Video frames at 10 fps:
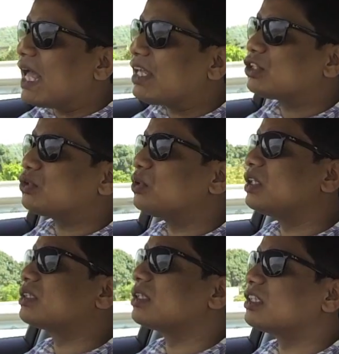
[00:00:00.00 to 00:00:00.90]
has
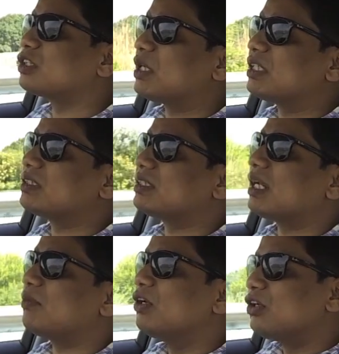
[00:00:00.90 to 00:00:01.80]
to its
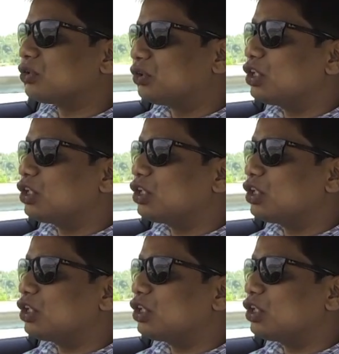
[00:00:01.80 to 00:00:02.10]
suspension setup.